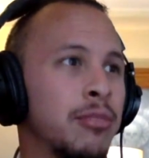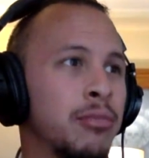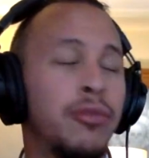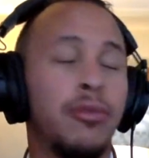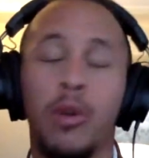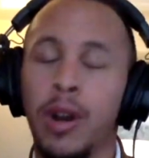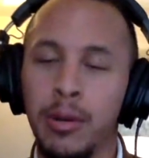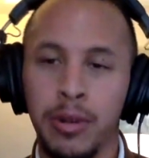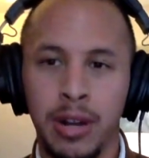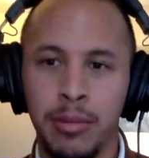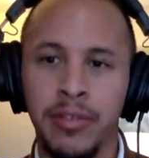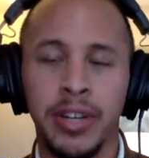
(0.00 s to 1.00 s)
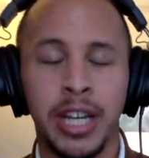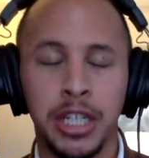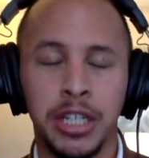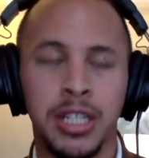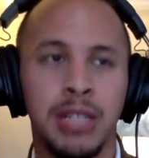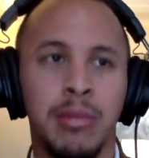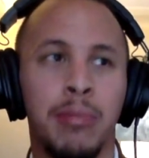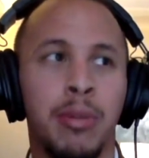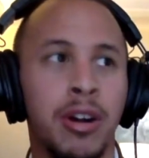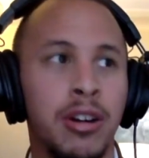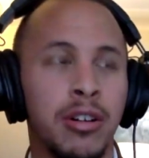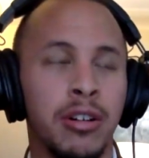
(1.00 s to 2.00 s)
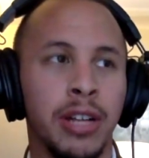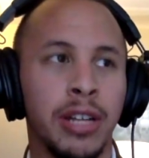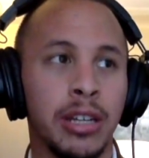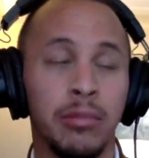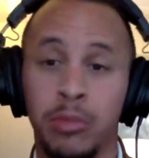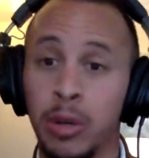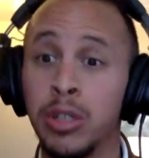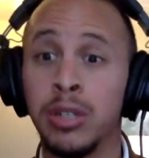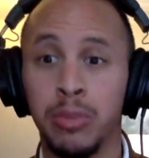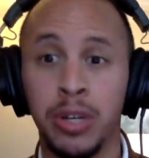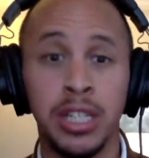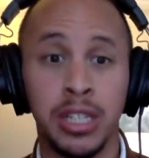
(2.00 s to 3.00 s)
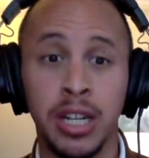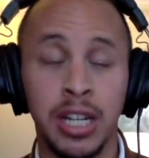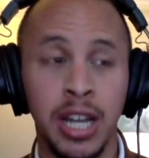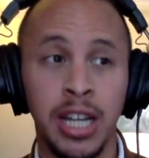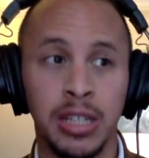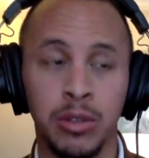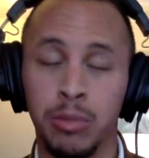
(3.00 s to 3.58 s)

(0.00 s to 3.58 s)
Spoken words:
before I went on my vacation to see my partner, like there were some pretty sunny days.